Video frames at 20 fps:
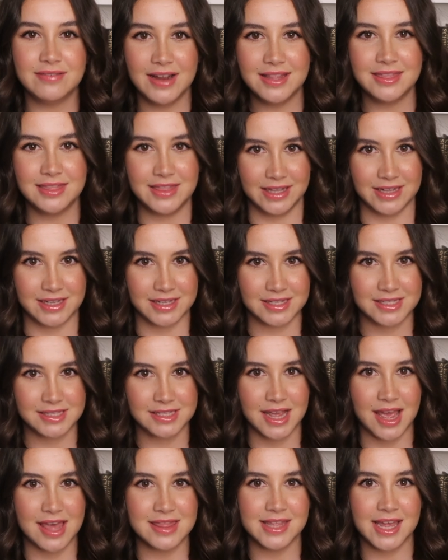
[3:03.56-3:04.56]
read this
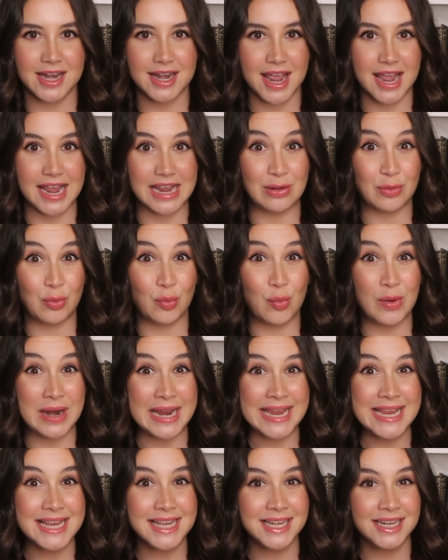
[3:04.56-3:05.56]
and then a
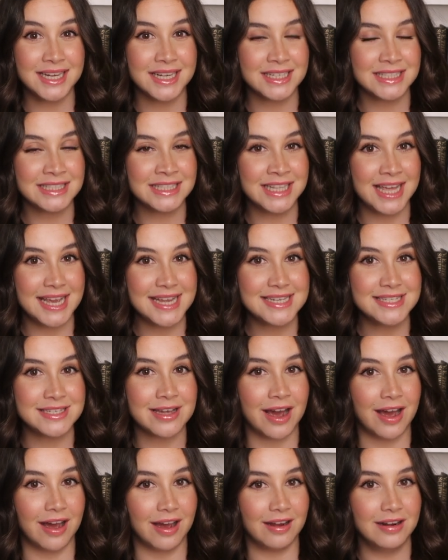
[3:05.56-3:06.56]
week
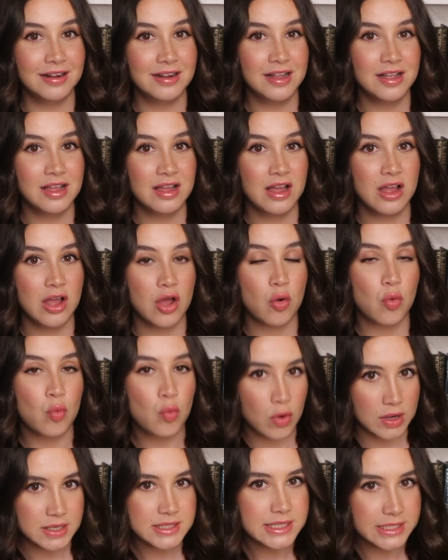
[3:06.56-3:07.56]
later
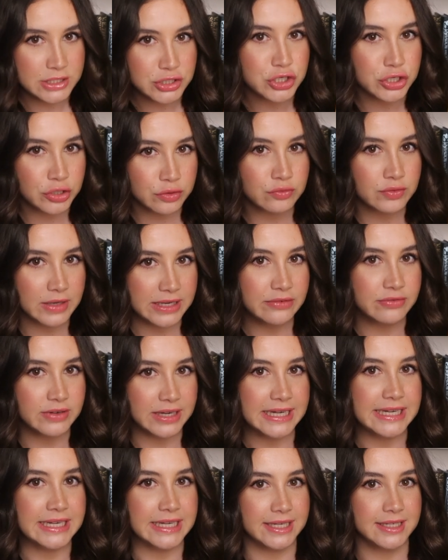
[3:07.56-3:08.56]
wanted to
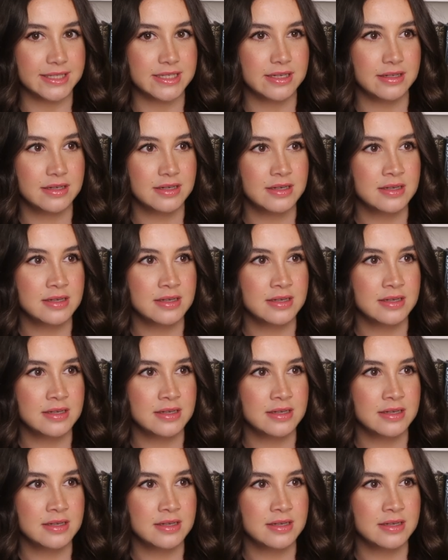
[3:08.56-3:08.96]
reread it.